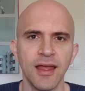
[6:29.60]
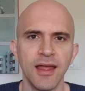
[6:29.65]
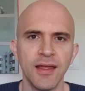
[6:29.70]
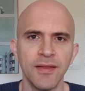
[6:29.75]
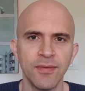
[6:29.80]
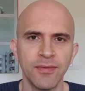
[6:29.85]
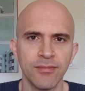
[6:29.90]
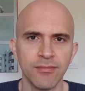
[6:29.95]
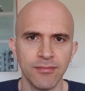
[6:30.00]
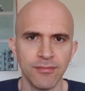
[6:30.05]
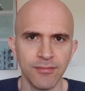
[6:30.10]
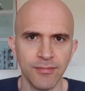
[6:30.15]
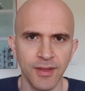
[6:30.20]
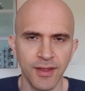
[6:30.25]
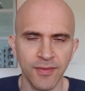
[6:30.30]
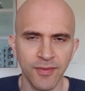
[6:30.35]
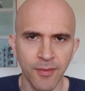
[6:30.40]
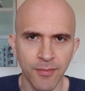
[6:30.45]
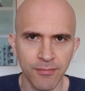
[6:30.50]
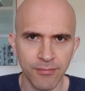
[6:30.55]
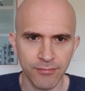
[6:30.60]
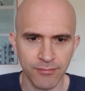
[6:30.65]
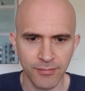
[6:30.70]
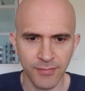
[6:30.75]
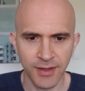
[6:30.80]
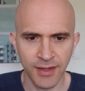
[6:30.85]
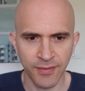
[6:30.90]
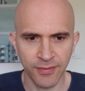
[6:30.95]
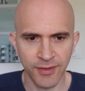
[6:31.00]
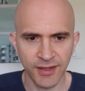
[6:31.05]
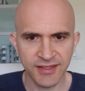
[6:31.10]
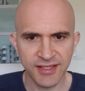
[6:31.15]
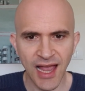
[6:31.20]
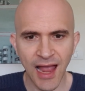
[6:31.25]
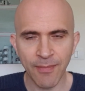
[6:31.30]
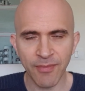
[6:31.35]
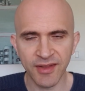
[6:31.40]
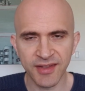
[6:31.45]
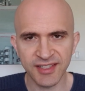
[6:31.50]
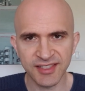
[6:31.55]
in the
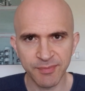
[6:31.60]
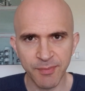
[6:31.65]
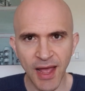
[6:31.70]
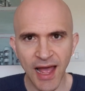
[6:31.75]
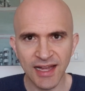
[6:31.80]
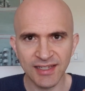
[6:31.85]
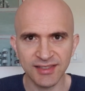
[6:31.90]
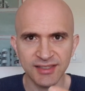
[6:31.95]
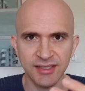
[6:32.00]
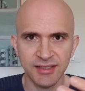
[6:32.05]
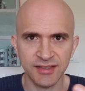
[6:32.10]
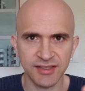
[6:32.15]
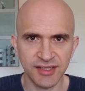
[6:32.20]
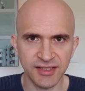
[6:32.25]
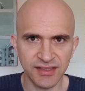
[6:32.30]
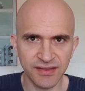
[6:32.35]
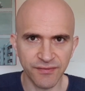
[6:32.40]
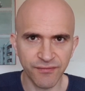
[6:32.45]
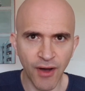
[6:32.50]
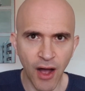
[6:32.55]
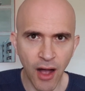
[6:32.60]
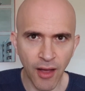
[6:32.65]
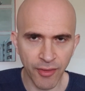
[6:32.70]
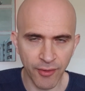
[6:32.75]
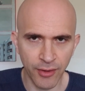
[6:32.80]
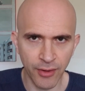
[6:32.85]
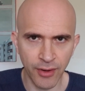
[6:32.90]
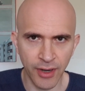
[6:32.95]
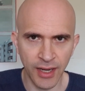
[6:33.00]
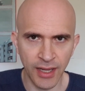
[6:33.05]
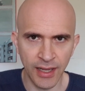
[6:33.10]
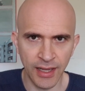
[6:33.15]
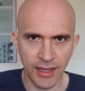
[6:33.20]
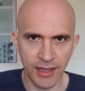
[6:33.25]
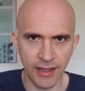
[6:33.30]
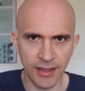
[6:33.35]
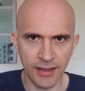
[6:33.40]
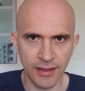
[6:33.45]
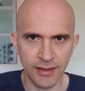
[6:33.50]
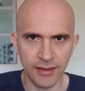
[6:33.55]
time that has passed since his
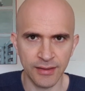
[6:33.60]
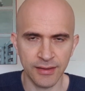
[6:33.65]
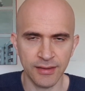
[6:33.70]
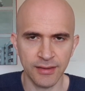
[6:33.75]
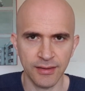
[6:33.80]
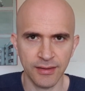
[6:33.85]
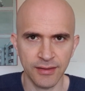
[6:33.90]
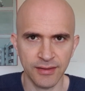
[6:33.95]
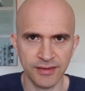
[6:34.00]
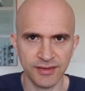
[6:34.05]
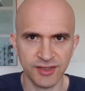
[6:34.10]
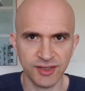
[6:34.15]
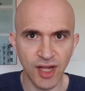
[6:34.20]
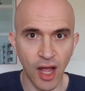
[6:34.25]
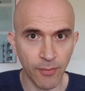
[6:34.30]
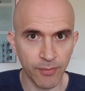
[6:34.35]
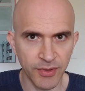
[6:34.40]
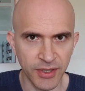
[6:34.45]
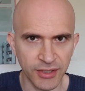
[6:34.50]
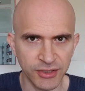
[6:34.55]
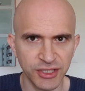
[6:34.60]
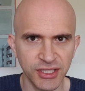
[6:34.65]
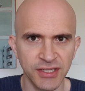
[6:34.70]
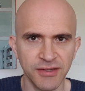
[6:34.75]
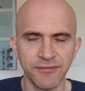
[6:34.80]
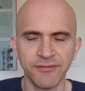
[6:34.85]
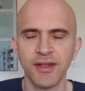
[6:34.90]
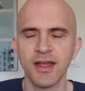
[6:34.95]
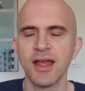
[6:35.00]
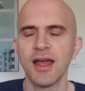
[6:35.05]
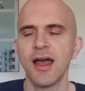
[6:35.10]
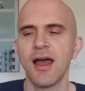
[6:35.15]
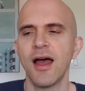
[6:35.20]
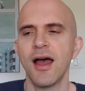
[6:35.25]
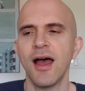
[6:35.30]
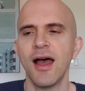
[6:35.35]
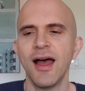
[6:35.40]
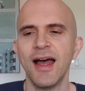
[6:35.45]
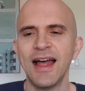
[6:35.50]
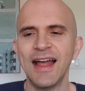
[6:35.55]
father stopped being chief,
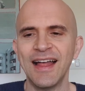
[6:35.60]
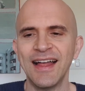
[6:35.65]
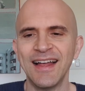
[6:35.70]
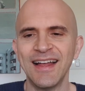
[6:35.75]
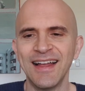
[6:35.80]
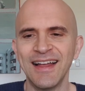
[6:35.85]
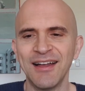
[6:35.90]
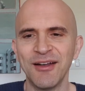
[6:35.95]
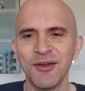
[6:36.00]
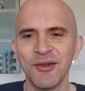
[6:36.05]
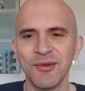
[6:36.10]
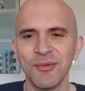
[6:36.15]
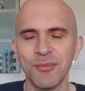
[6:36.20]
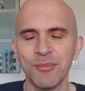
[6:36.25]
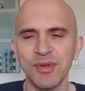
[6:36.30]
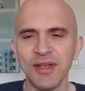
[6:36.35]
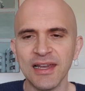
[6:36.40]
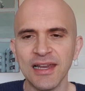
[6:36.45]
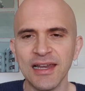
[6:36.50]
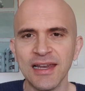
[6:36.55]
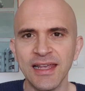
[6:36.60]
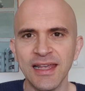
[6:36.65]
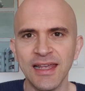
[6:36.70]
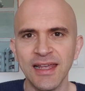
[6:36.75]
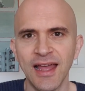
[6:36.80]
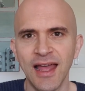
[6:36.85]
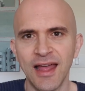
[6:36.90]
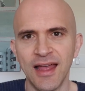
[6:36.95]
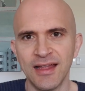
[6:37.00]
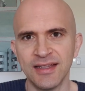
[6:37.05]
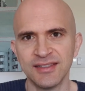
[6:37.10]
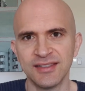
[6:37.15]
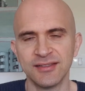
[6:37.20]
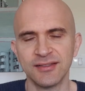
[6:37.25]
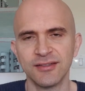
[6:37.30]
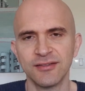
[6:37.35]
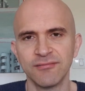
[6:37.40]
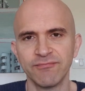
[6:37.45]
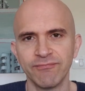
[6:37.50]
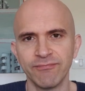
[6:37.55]
Billy Lee has
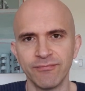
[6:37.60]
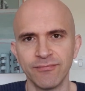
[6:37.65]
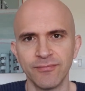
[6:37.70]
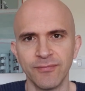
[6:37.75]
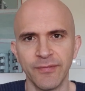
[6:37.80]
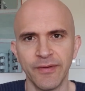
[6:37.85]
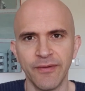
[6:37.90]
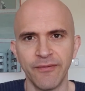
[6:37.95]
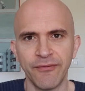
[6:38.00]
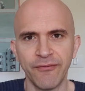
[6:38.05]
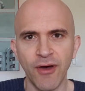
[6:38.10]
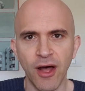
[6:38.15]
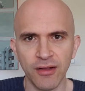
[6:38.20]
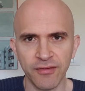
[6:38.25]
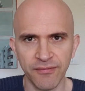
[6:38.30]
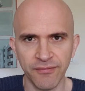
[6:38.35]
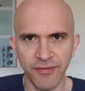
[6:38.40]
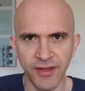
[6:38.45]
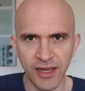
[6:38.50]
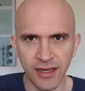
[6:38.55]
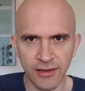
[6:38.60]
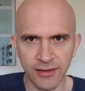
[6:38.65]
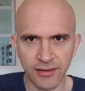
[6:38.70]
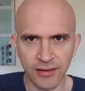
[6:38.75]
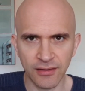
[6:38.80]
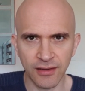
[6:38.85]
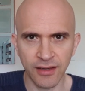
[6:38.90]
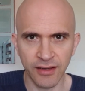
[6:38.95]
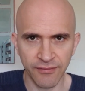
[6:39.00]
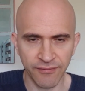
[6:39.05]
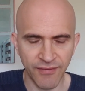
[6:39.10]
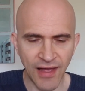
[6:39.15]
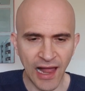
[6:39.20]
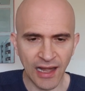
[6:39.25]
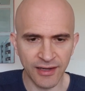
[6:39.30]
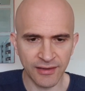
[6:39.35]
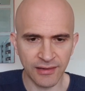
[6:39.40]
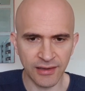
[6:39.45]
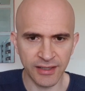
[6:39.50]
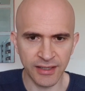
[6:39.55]
fought
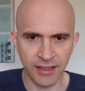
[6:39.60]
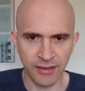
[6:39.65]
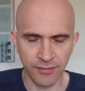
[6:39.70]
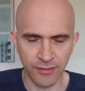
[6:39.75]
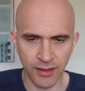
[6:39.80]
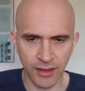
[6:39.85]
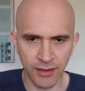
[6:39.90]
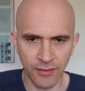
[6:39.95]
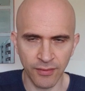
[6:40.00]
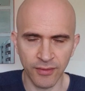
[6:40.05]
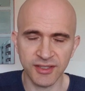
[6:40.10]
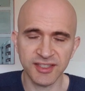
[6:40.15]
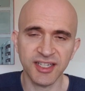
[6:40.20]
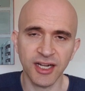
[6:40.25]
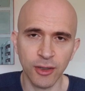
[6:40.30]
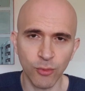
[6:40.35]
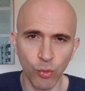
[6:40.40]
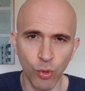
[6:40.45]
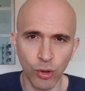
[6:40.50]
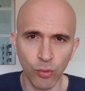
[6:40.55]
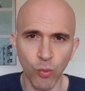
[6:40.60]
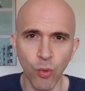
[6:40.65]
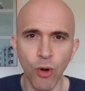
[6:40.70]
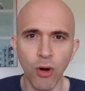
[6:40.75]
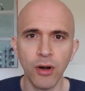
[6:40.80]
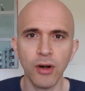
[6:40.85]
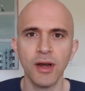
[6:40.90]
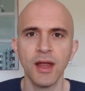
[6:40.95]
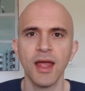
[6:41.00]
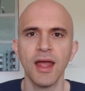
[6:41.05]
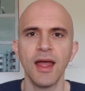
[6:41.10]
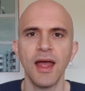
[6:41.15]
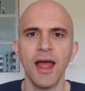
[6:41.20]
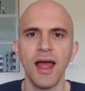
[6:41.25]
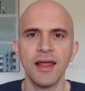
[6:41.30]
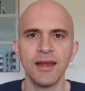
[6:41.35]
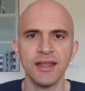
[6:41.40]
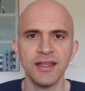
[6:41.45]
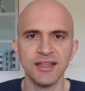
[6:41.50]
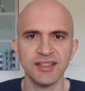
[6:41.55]
valiantly in the Second World War,
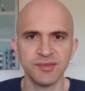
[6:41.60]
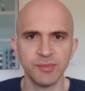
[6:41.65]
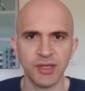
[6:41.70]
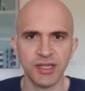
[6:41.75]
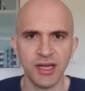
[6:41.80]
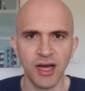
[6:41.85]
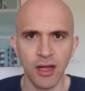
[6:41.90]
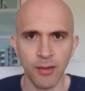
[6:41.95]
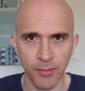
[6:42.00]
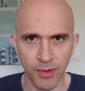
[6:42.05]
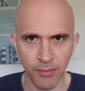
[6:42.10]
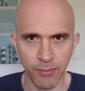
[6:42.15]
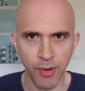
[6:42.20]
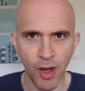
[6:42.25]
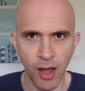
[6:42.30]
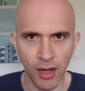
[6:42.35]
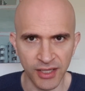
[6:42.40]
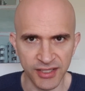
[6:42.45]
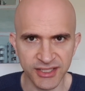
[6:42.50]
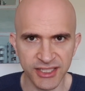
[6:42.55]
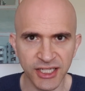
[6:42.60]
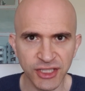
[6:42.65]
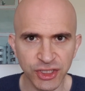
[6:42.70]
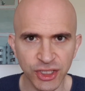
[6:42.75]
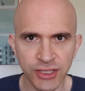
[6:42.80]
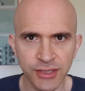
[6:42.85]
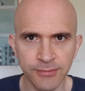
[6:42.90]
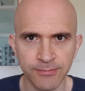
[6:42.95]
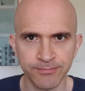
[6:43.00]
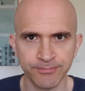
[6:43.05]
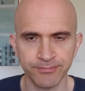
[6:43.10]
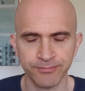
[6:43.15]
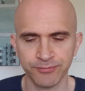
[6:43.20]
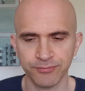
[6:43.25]
and he has become a politician,